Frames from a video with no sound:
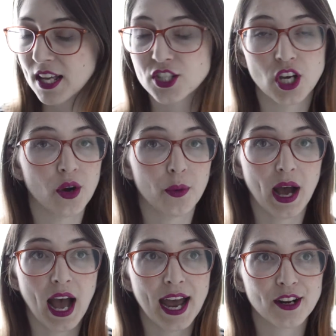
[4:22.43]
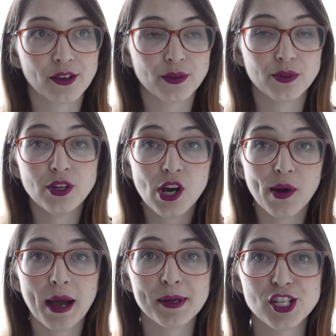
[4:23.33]
So I don't
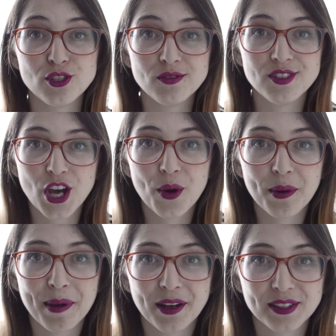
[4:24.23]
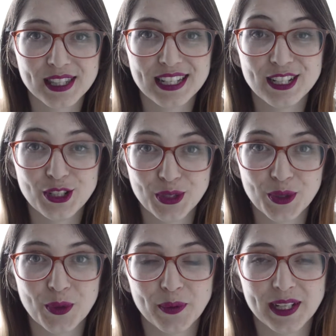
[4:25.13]
know how much you know about the
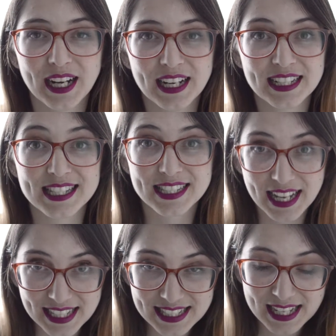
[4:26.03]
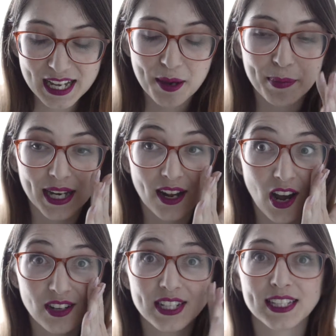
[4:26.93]
new site, but
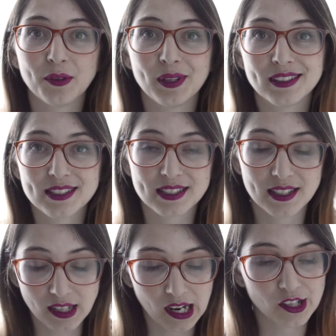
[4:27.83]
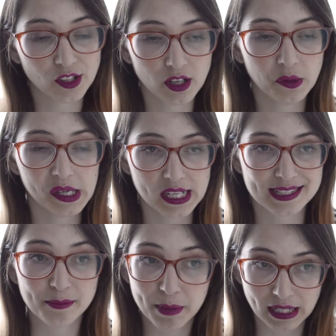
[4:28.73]
Heart Take the Wheel is undergoing
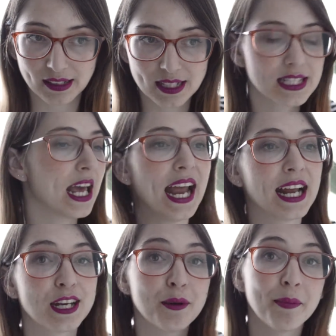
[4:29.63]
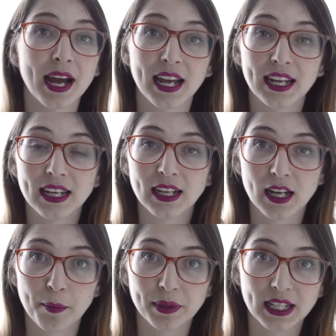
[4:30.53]
some maintenance, and my
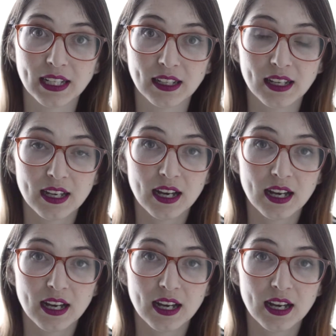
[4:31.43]
accompanying